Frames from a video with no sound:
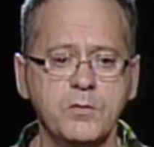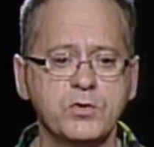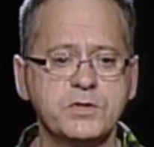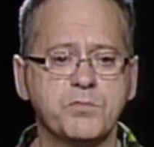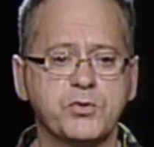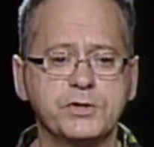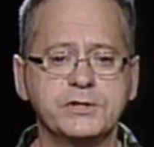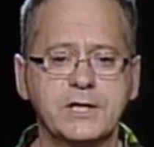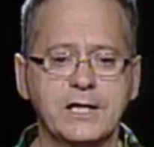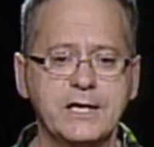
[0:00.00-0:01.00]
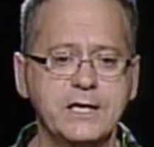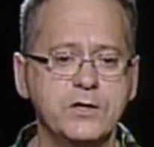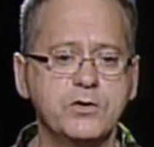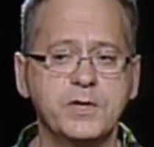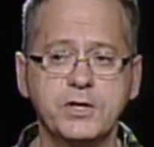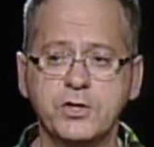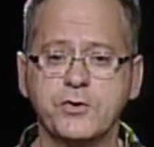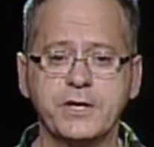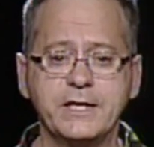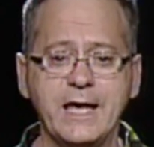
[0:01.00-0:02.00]
Most importantly,
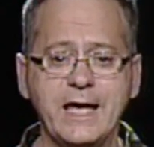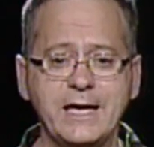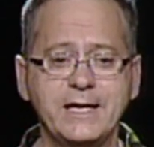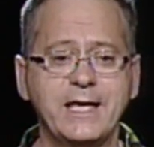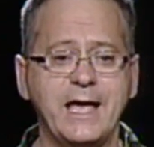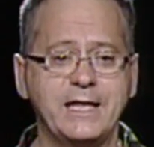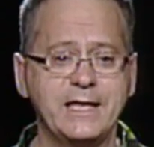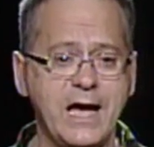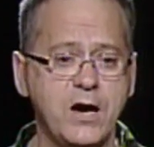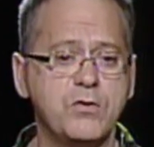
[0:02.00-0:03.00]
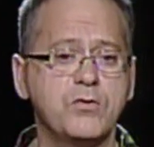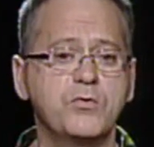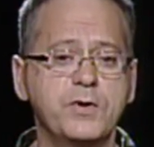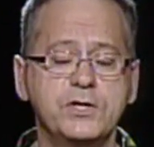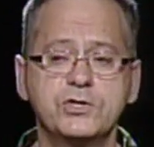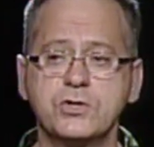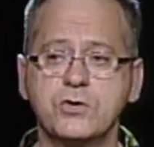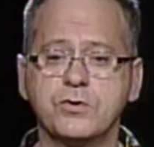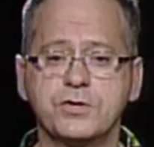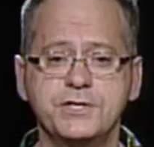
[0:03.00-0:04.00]
humanitarian aid can now reach
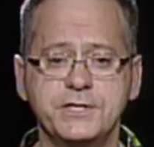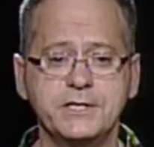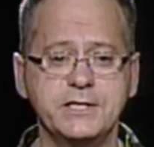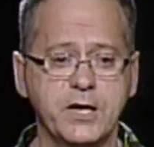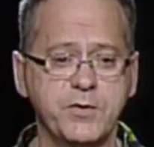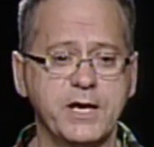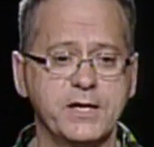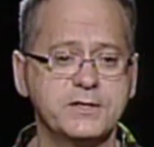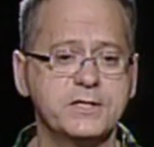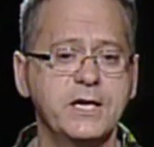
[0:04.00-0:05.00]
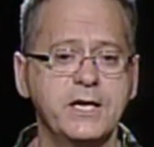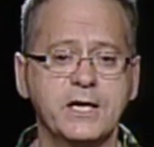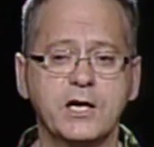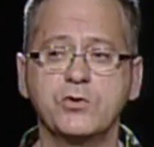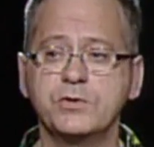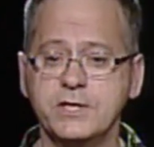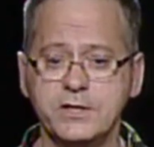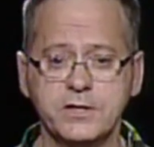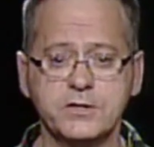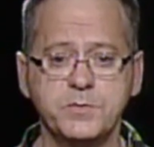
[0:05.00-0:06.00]
core city areas, including
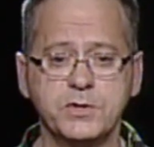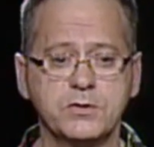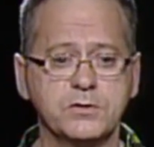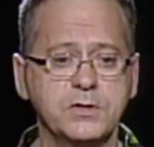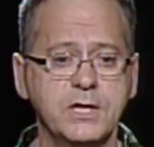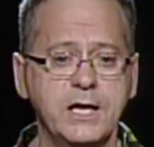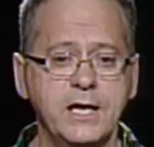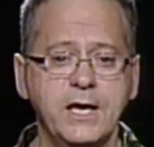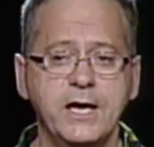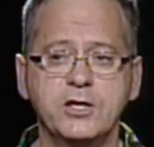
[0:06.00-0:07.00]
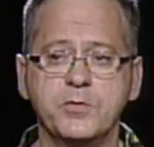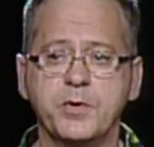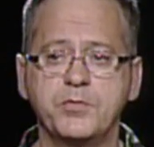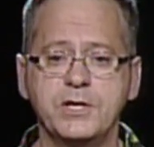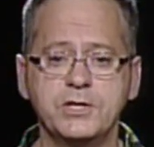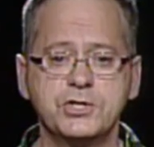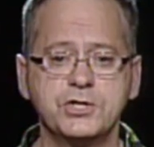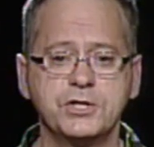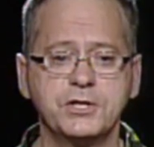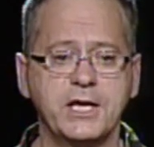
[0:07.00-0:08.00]
the hospital, and the
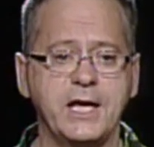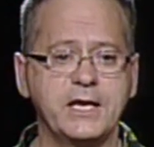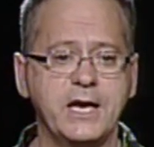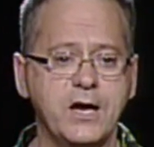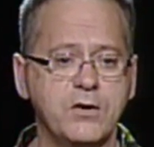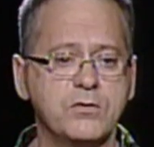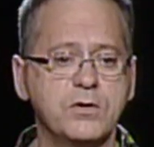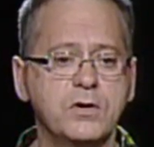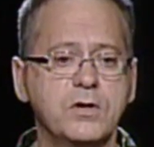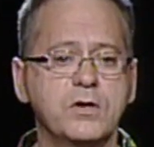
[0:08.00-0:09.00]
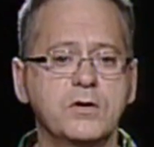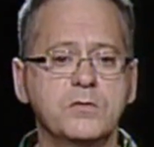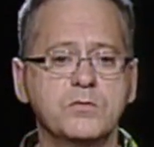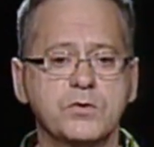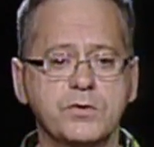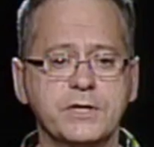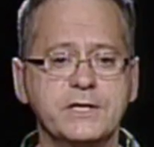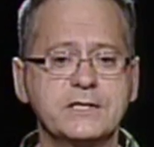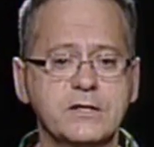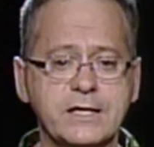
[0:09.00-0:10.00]
population can now more
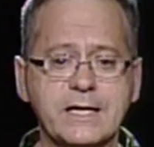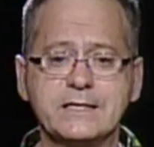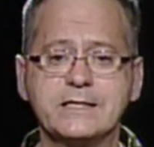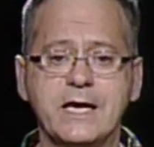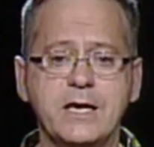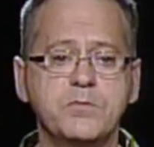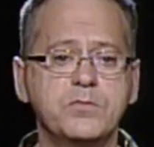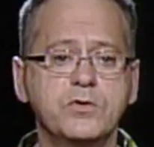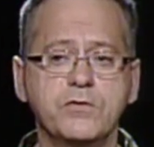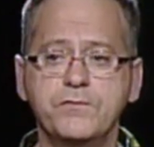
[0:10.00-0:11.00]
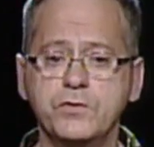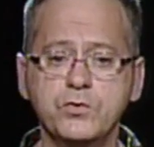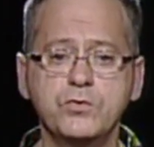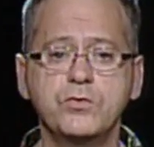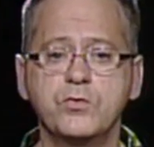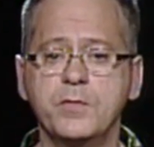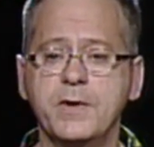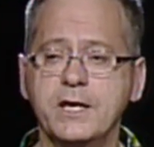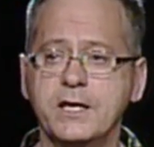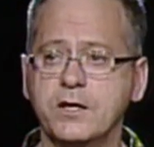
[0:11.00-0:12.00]
easily escape the few
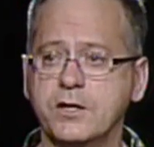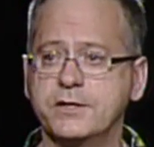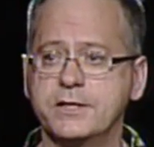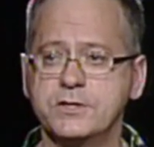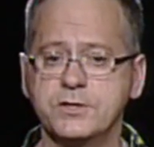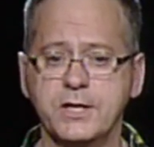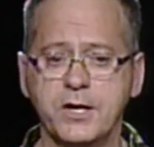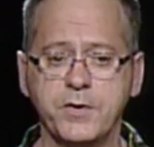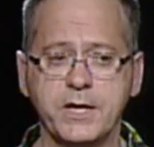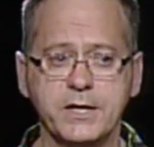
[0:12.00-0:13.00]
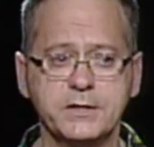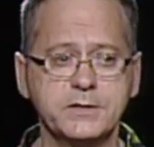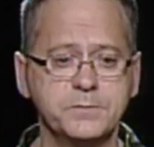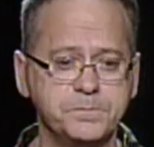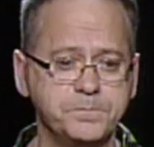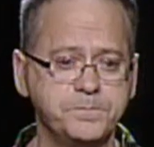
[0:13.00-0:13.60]
remaining contested areas.